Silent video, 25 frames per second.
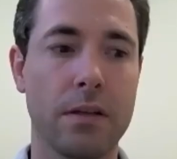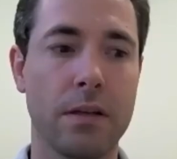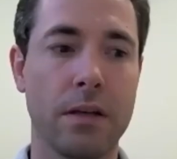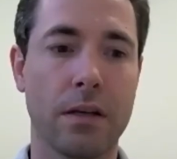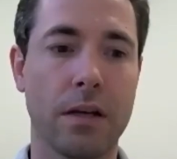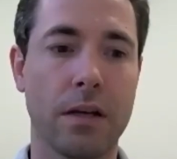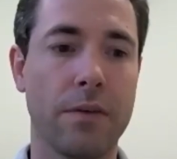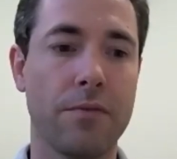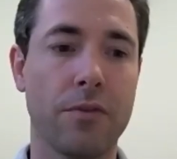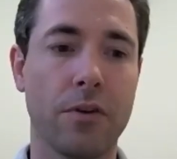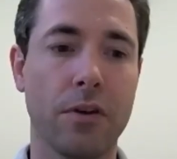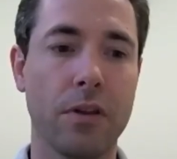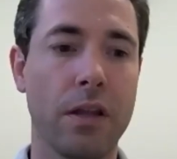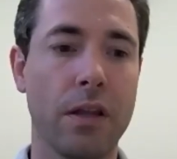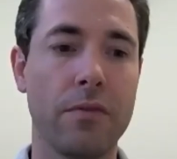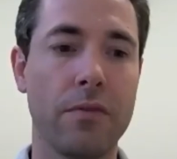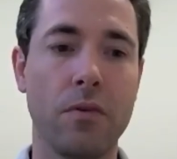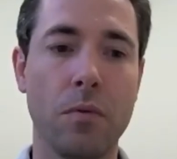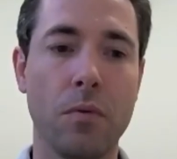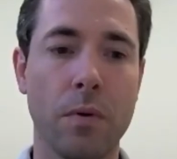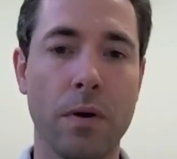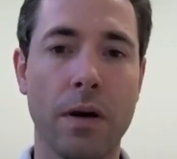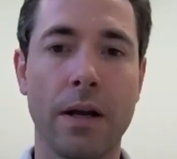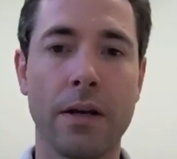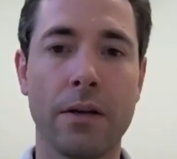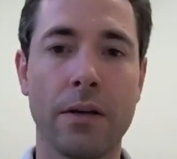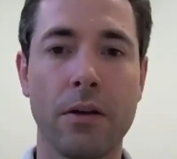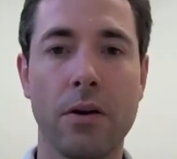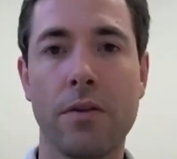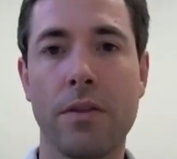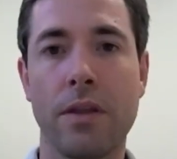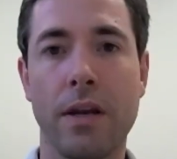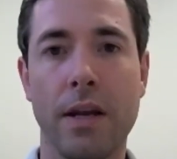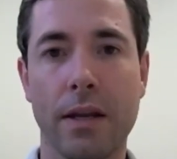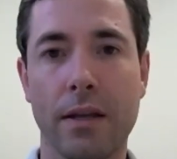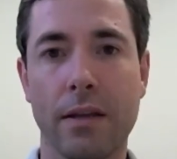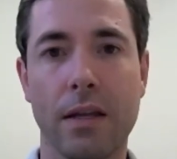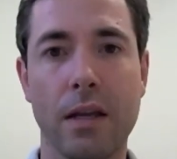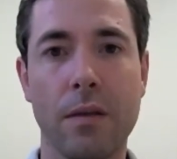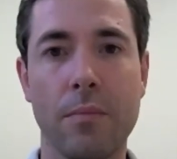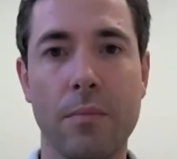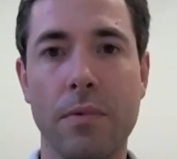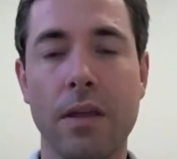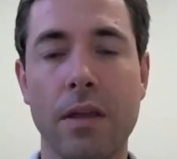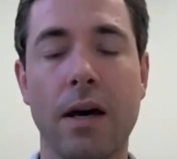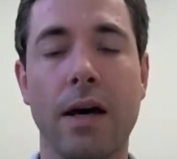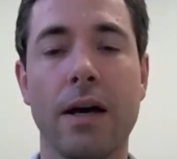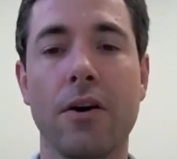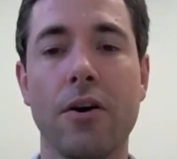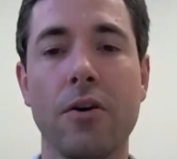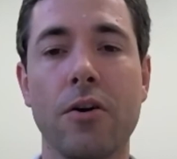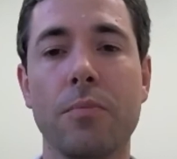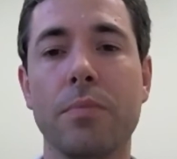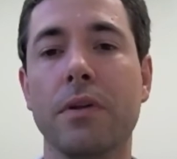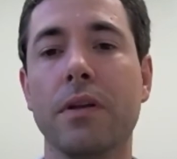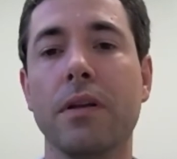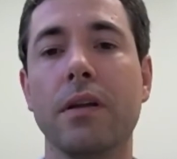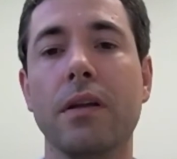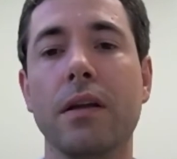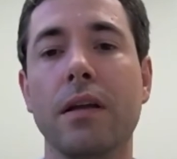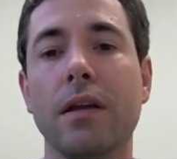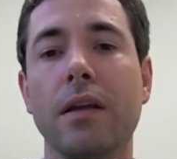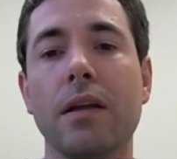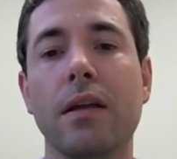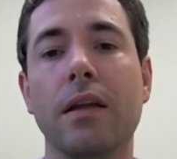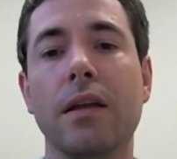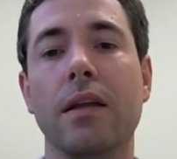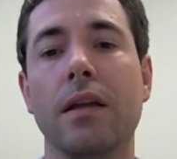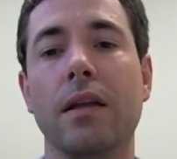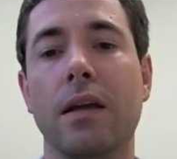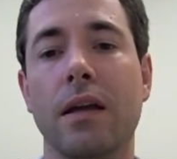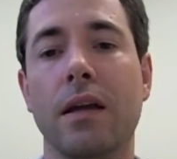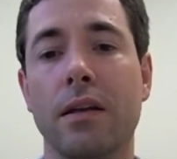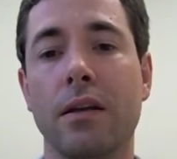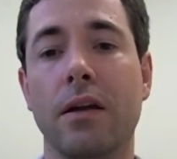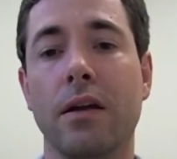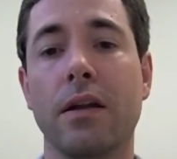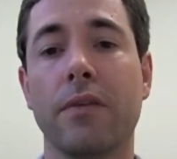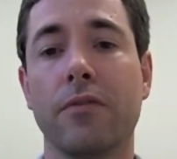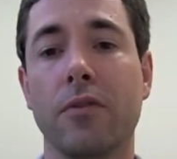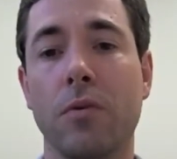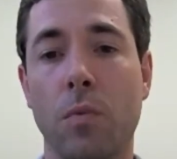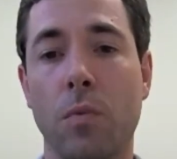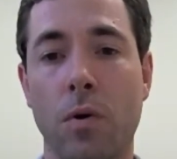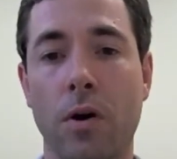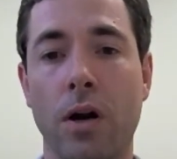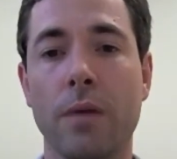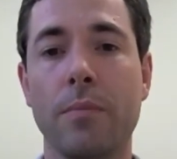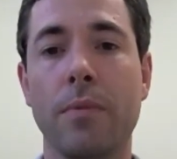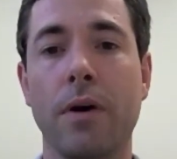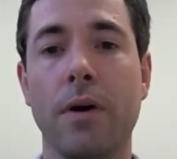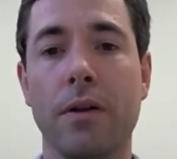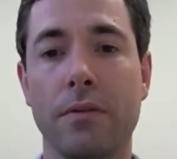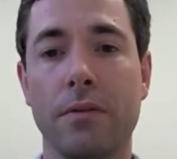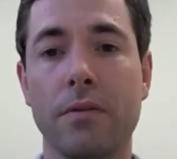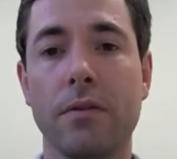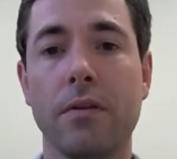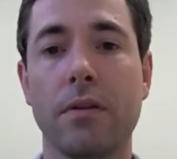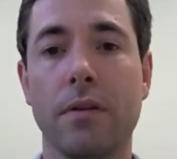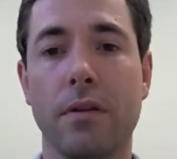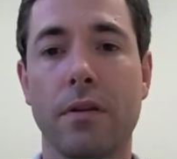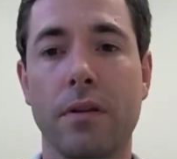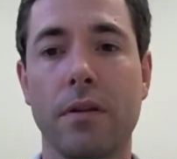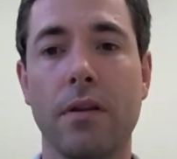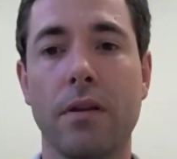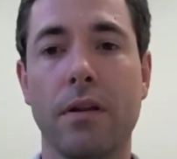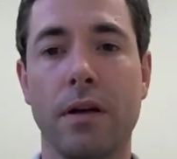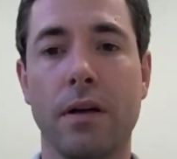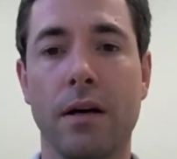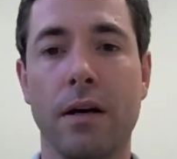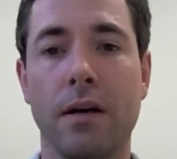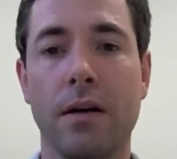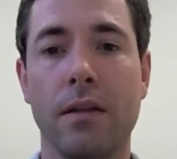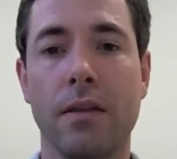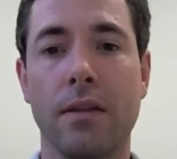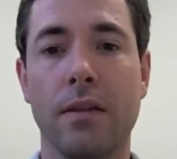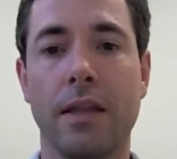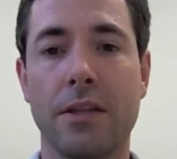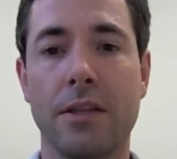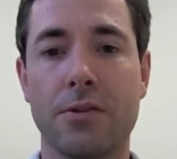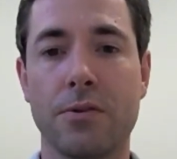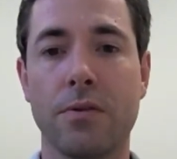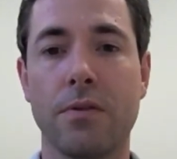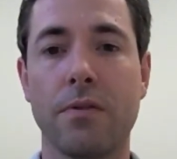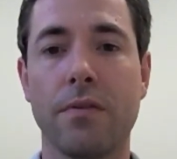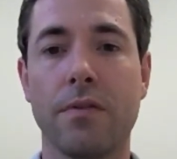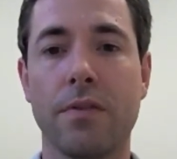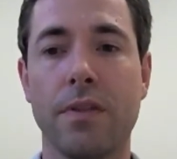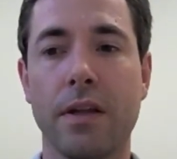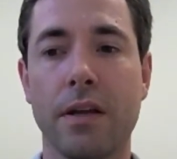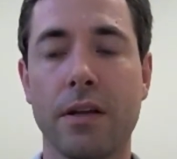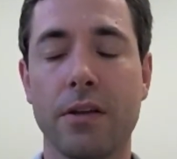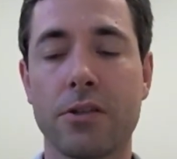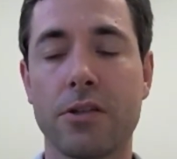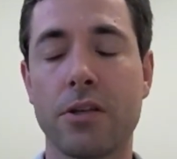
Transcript: a comfort level where I know that I can keep the eye open and not have to worry about that sort of thing.